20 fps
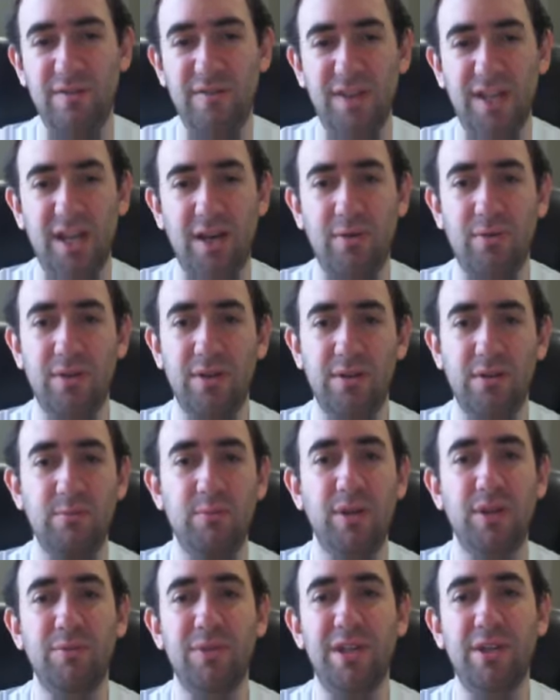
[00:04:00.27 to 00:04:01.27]
vowel, aren't
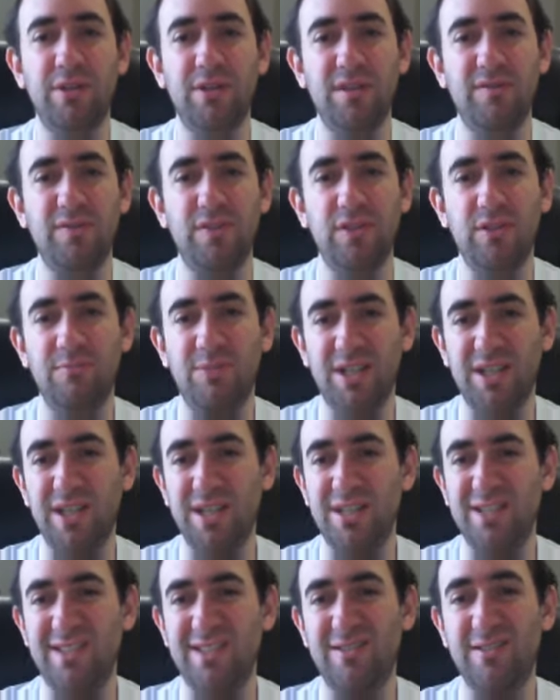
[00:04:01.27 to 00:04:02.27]
we? We could have
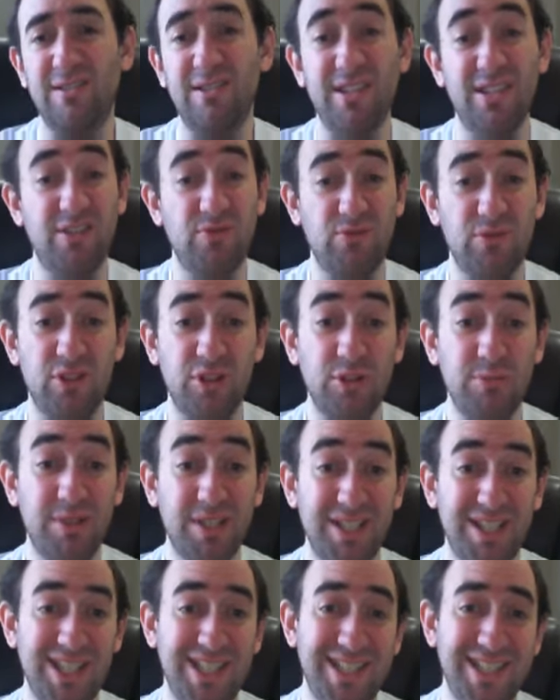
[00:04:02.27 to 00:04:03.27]
duplicated I's or
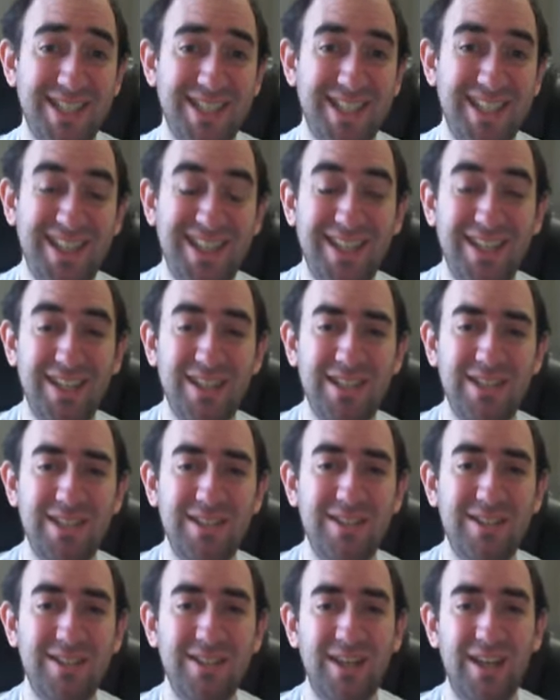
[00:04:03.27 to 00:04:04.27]
duplicated
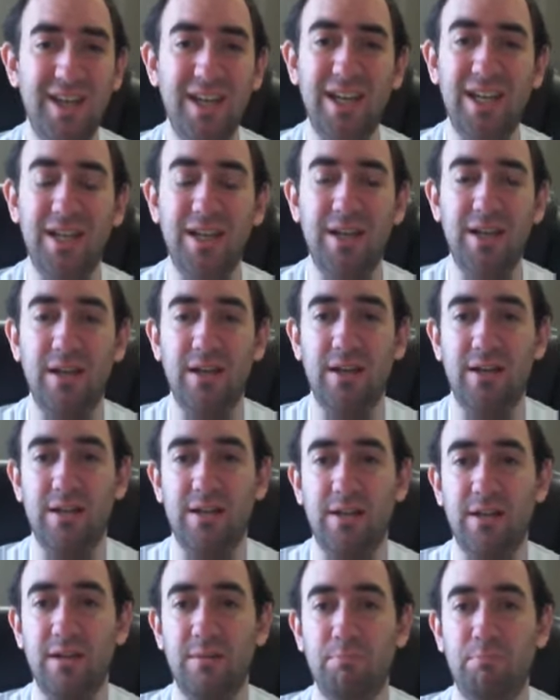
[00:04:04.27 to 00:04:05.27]
E's,
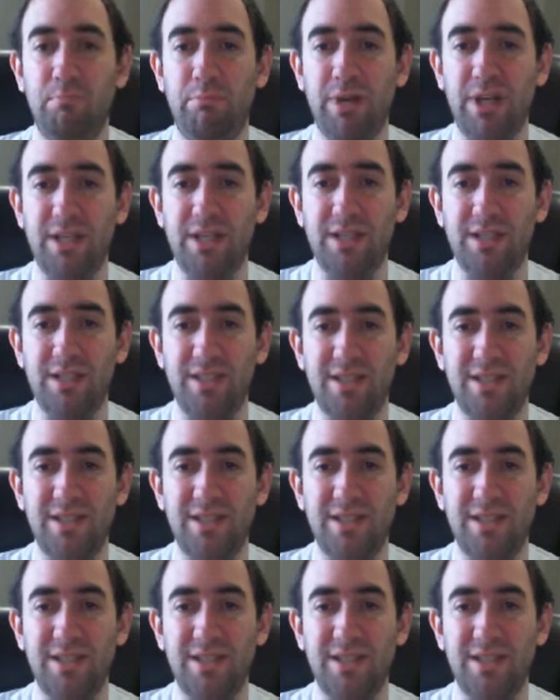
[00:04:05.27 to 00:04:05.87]
but...